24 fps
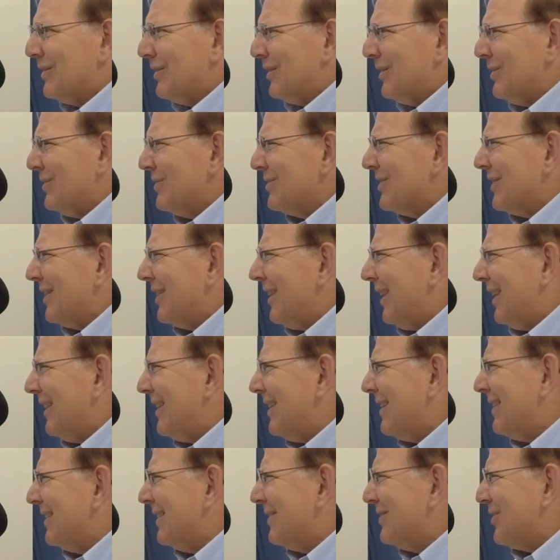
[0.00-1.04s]
curds and
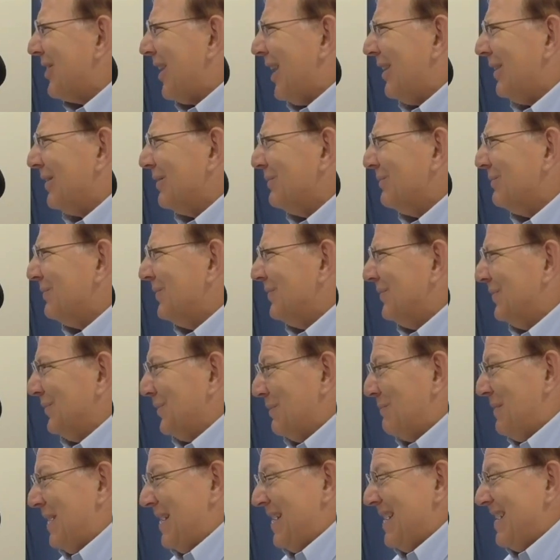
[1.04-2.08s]
honey, the child
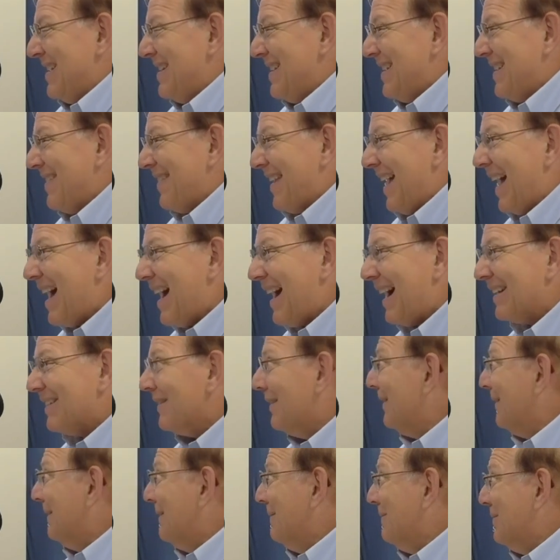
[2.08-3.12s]
would be eating that
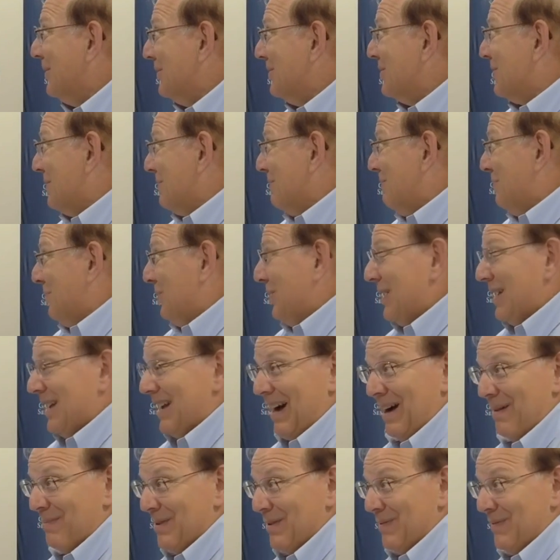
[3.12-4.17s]
those are pretty
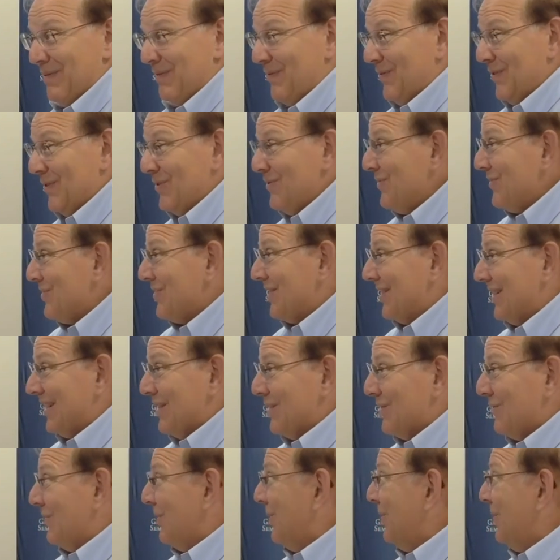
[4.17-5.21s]
common foods in
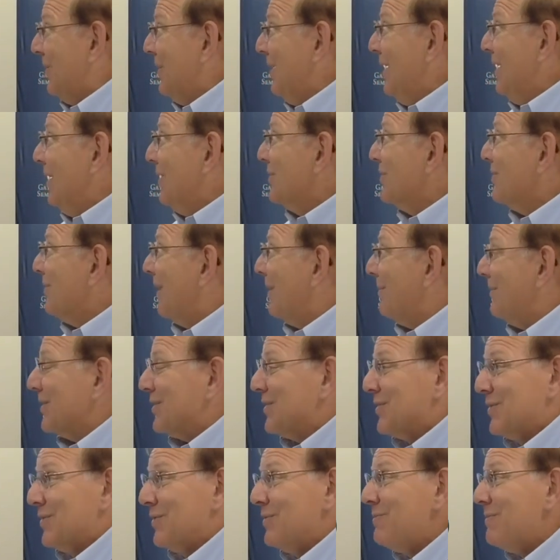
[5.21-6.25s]
Israel. Yeah. So I'm
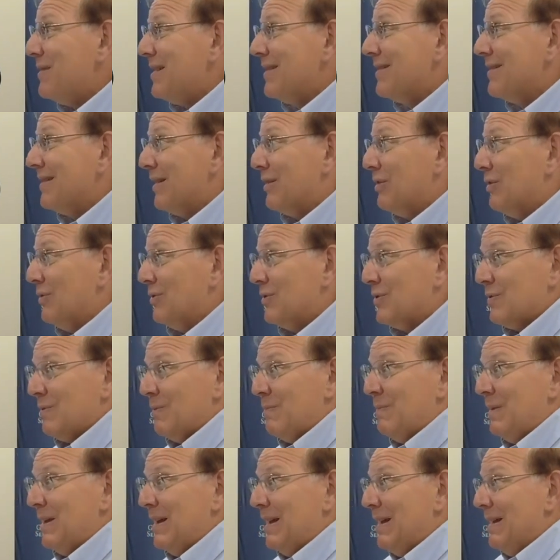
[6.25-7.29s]
assuming that those
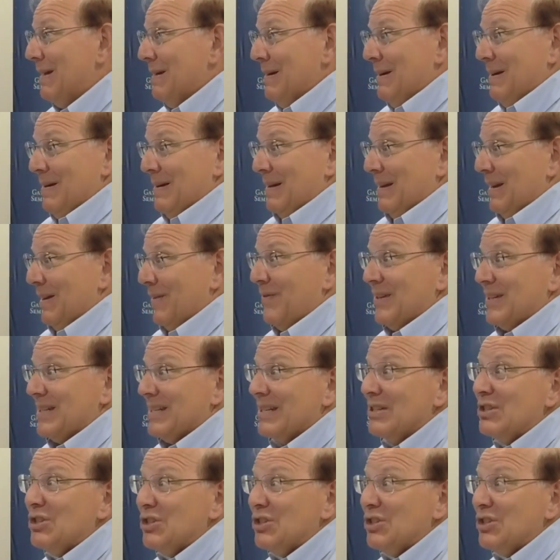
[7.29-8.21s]
would be given to